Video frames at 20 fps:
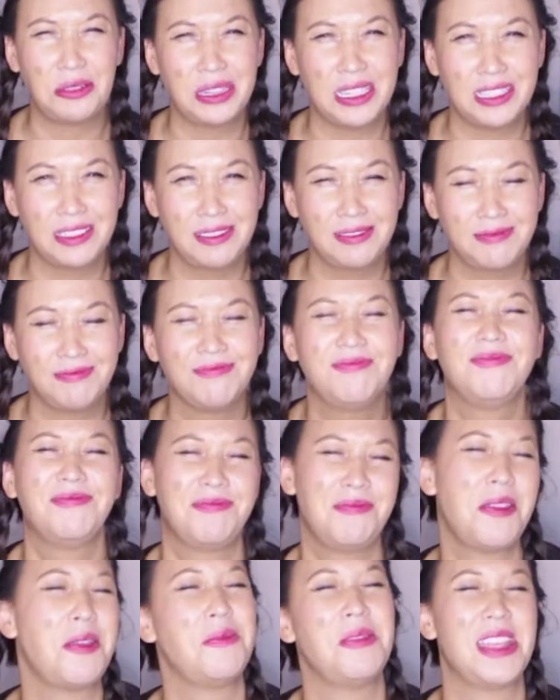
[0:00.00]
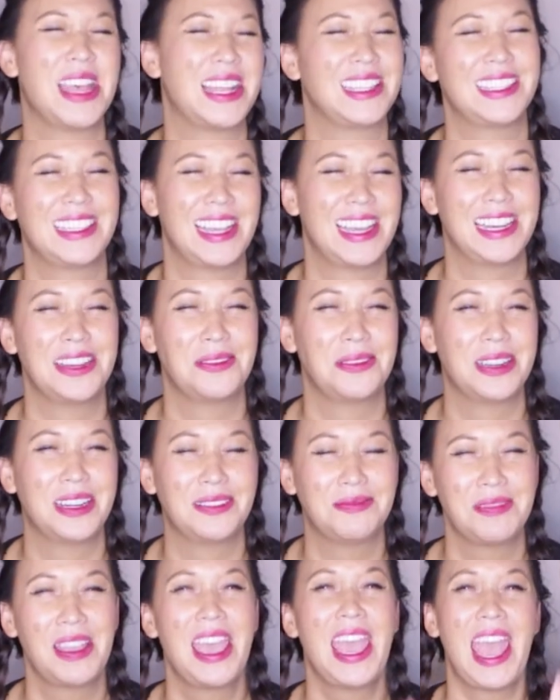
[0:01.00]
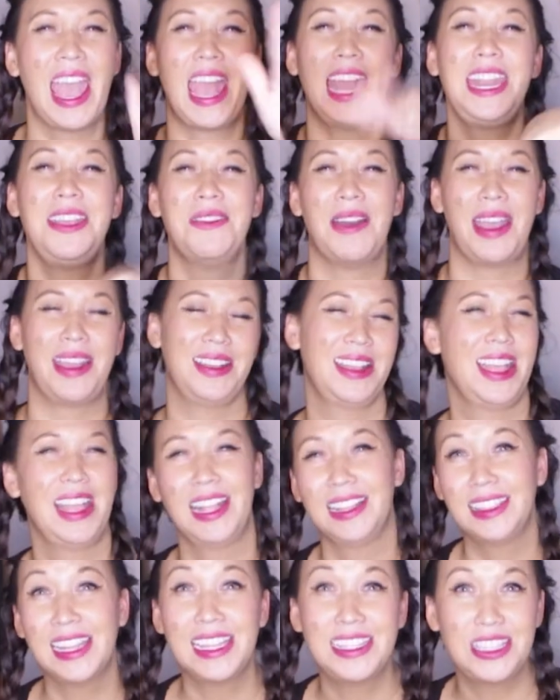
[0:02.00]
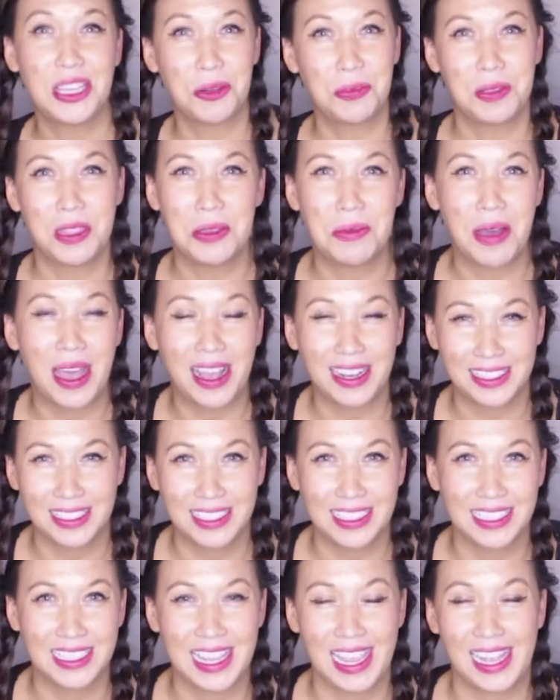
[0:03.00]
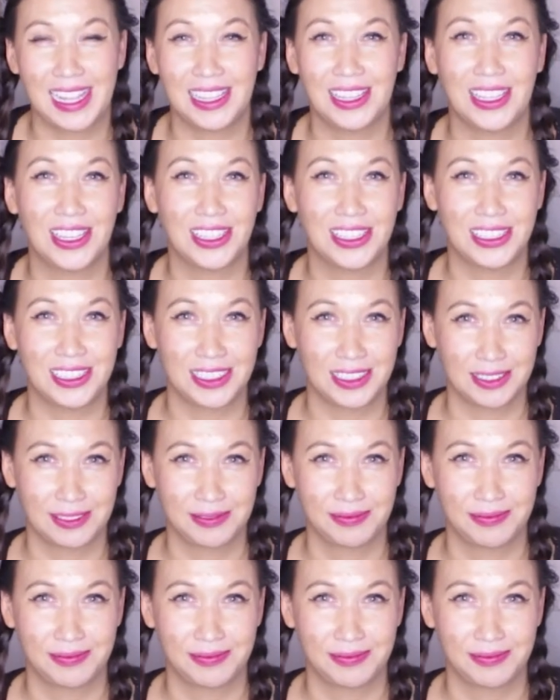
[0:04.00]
weird? Maybe that's kind of weird. Anyway, Let's open the box and take a look.